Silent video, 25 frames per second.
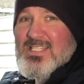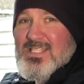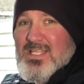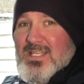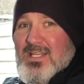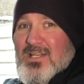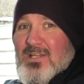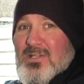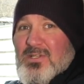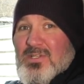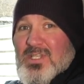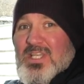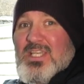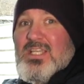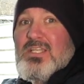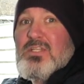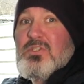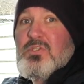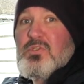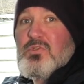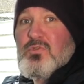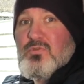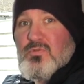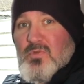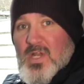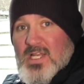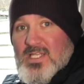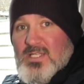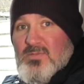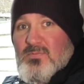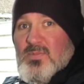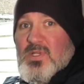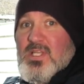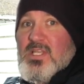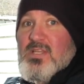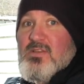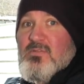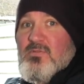going to look
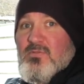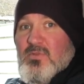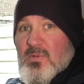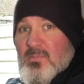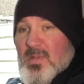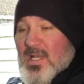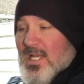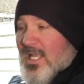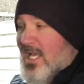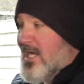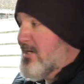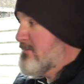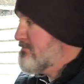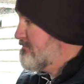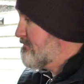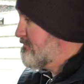incredibly familiar.